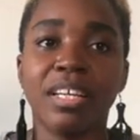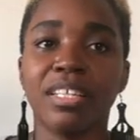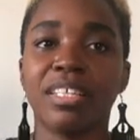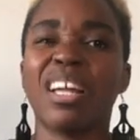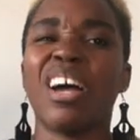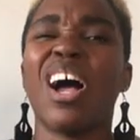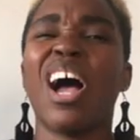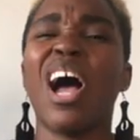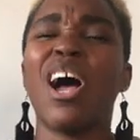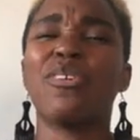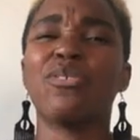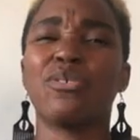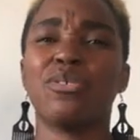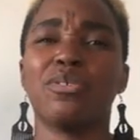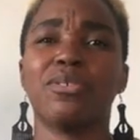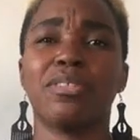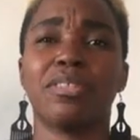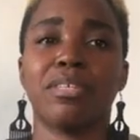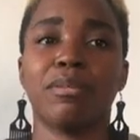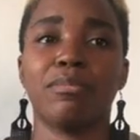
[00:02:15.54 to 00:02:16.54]
Now, how do
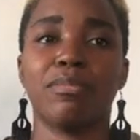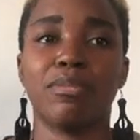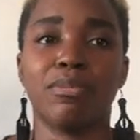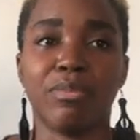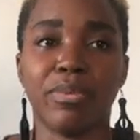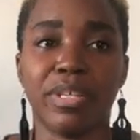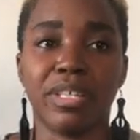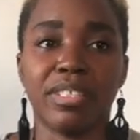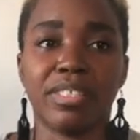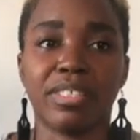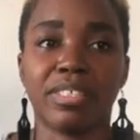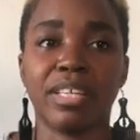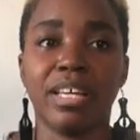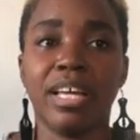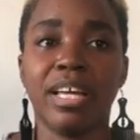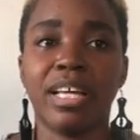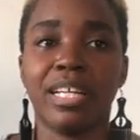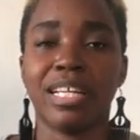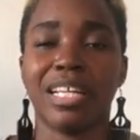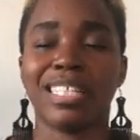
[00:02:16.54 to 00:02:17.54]
you theme the weeks?
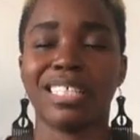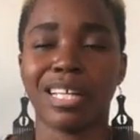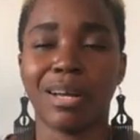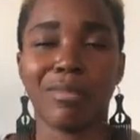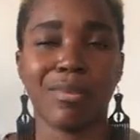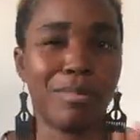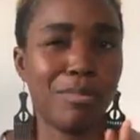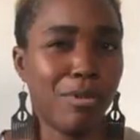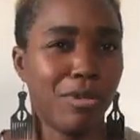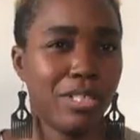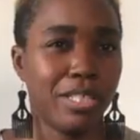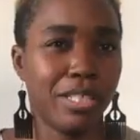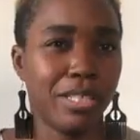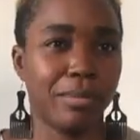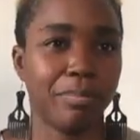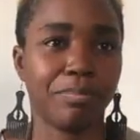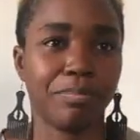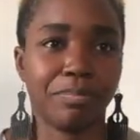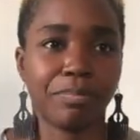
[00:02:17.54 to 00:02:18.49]
Let's start with Monday.